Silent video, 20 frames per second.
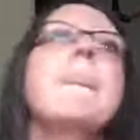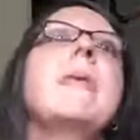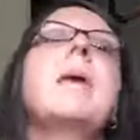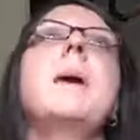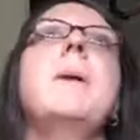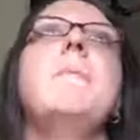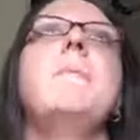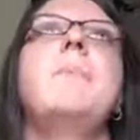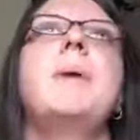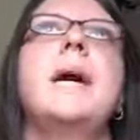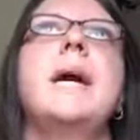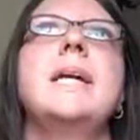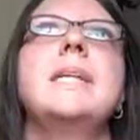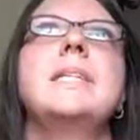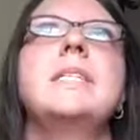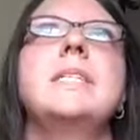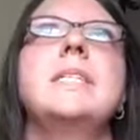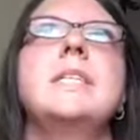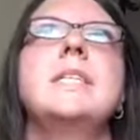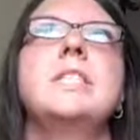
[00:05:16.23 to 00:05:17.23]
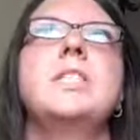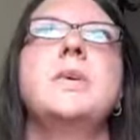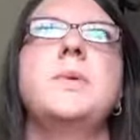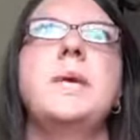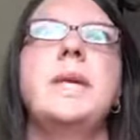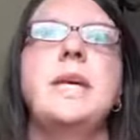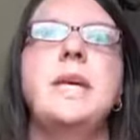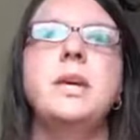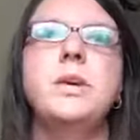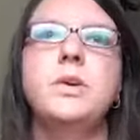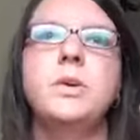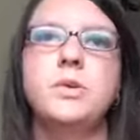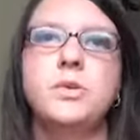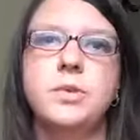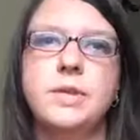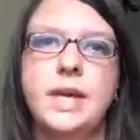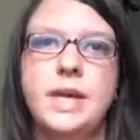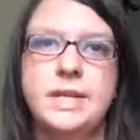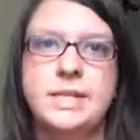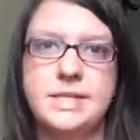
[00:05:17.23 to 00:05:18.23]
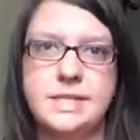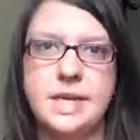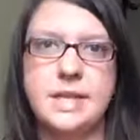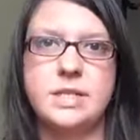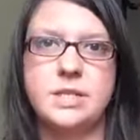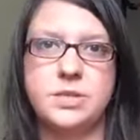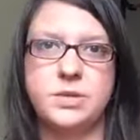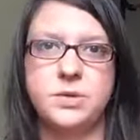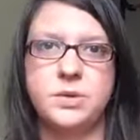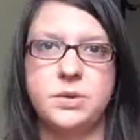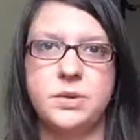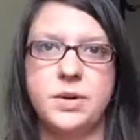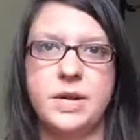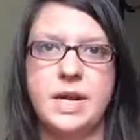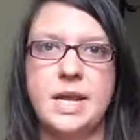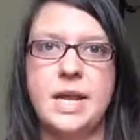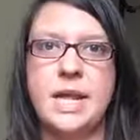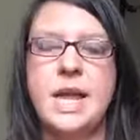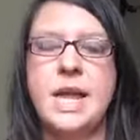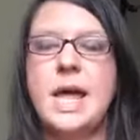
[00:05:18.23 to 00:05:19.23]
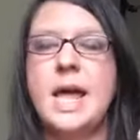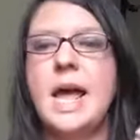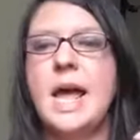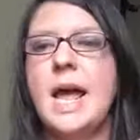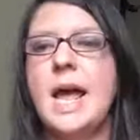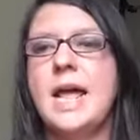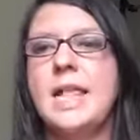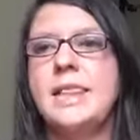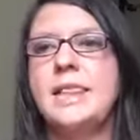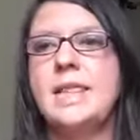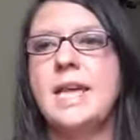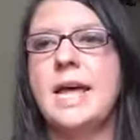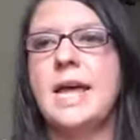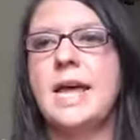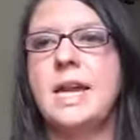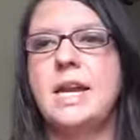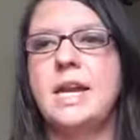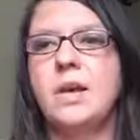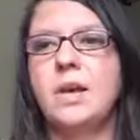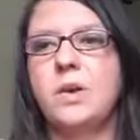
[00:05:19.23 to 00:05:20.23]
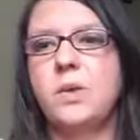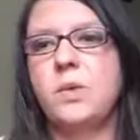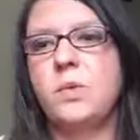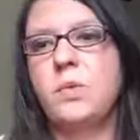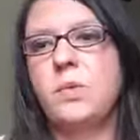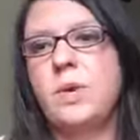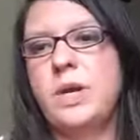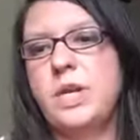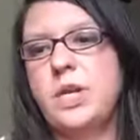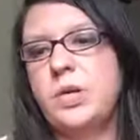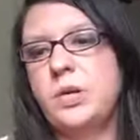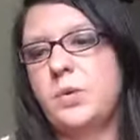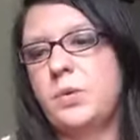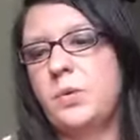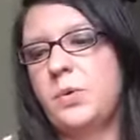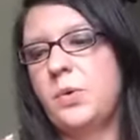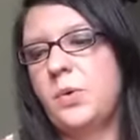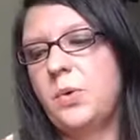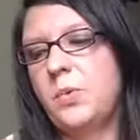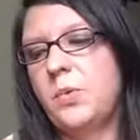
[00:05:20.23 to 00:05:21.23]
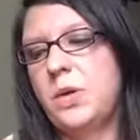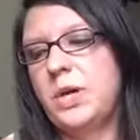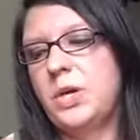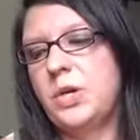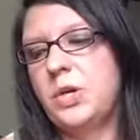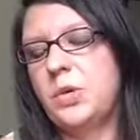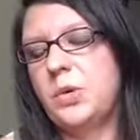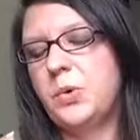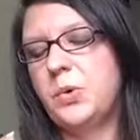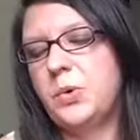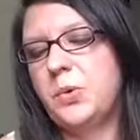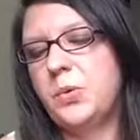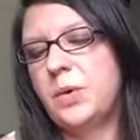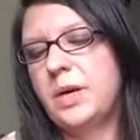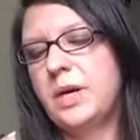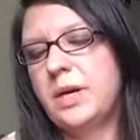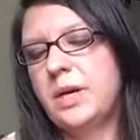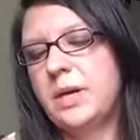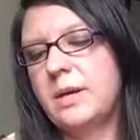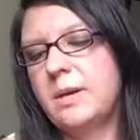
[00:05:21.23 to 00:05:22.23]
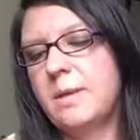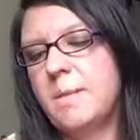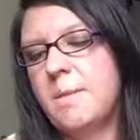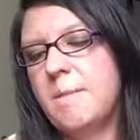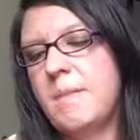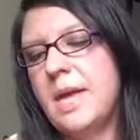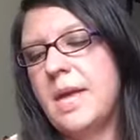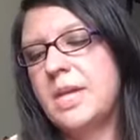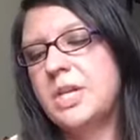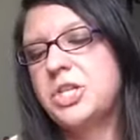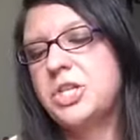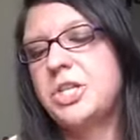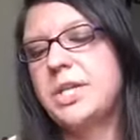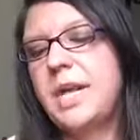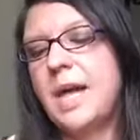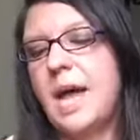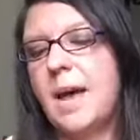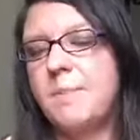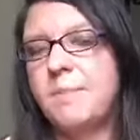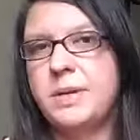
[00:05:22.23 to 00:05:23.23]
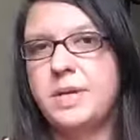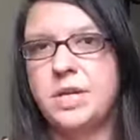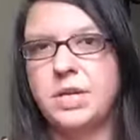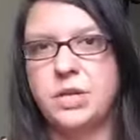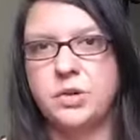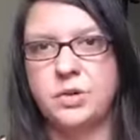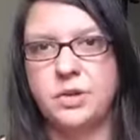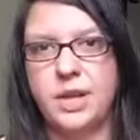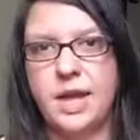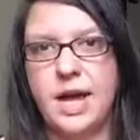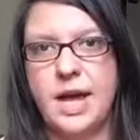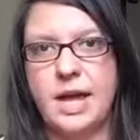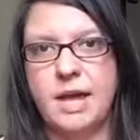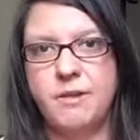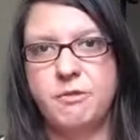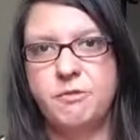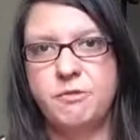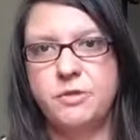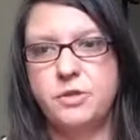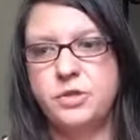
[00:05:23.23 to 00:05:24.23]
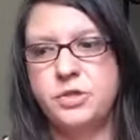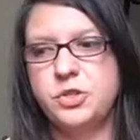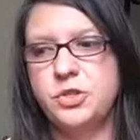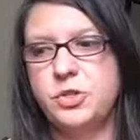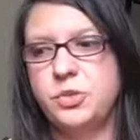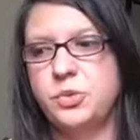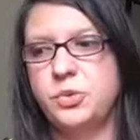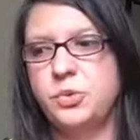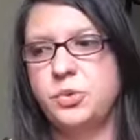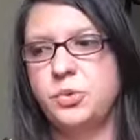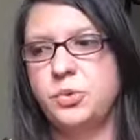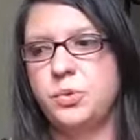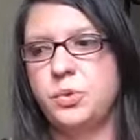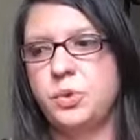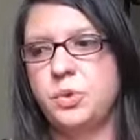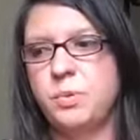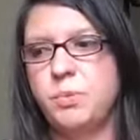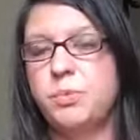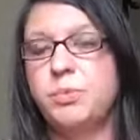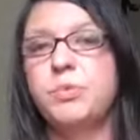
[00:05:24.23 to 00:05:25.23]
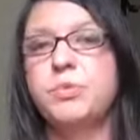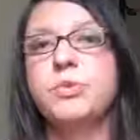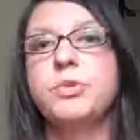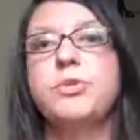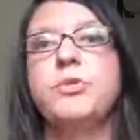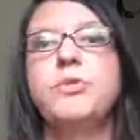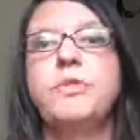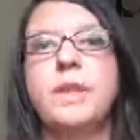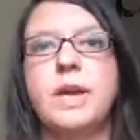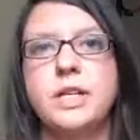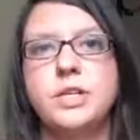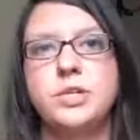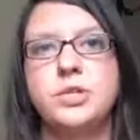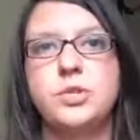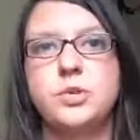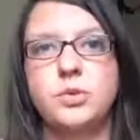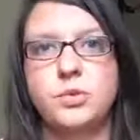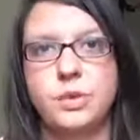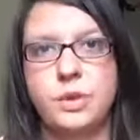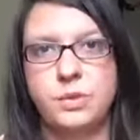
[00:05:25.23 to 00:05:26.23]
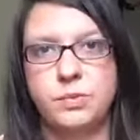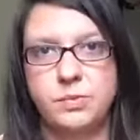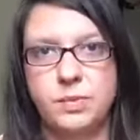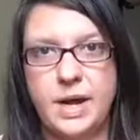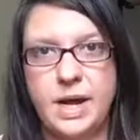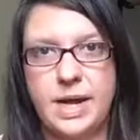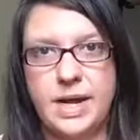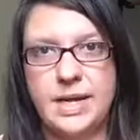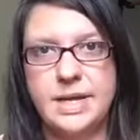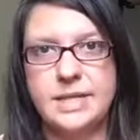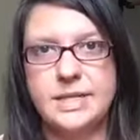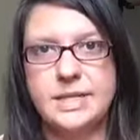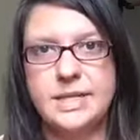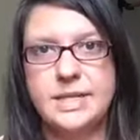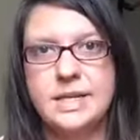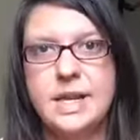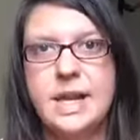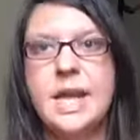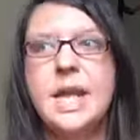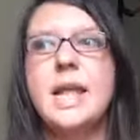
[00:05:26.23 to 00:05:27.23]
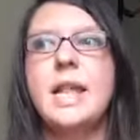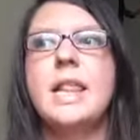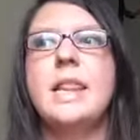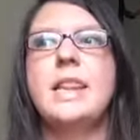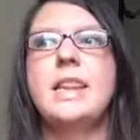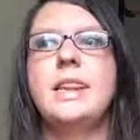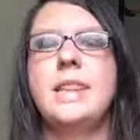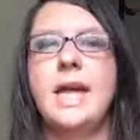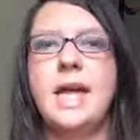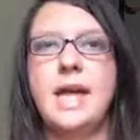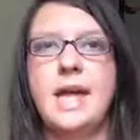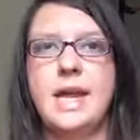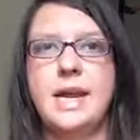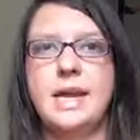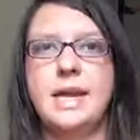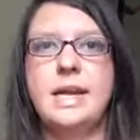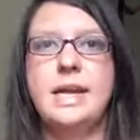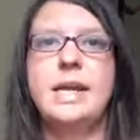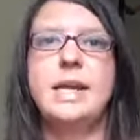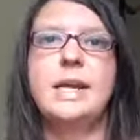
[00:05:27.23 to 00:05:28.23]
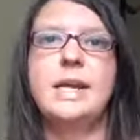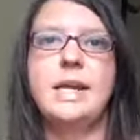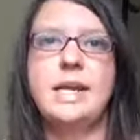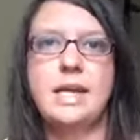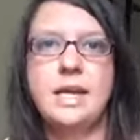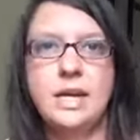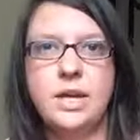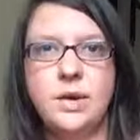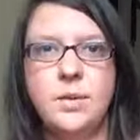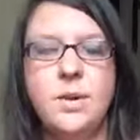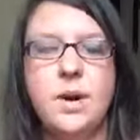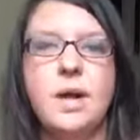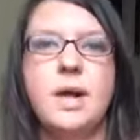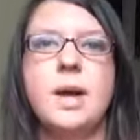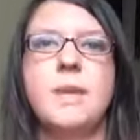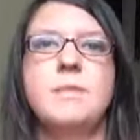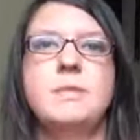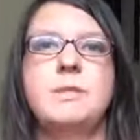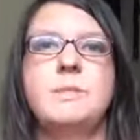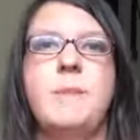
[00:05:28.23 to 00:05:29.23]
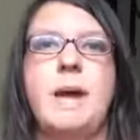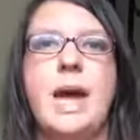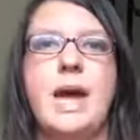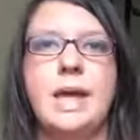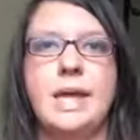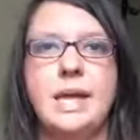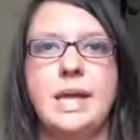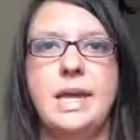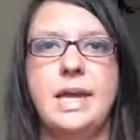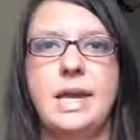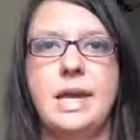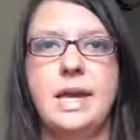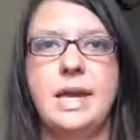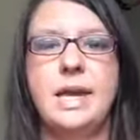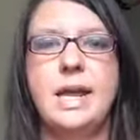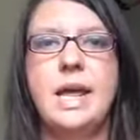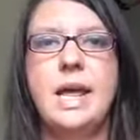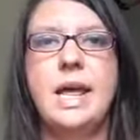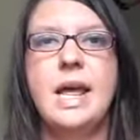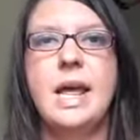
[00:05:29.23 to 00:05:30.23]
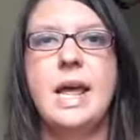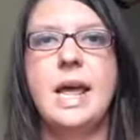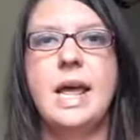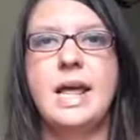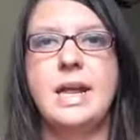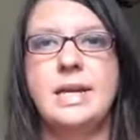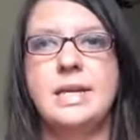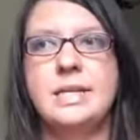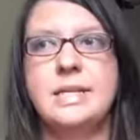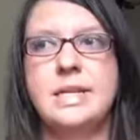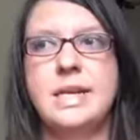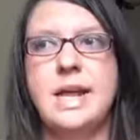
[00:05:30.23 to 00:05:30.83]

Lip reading: But so ego creates that story, and then when you make shit happen in your life to prove that story right, then ego comes back in and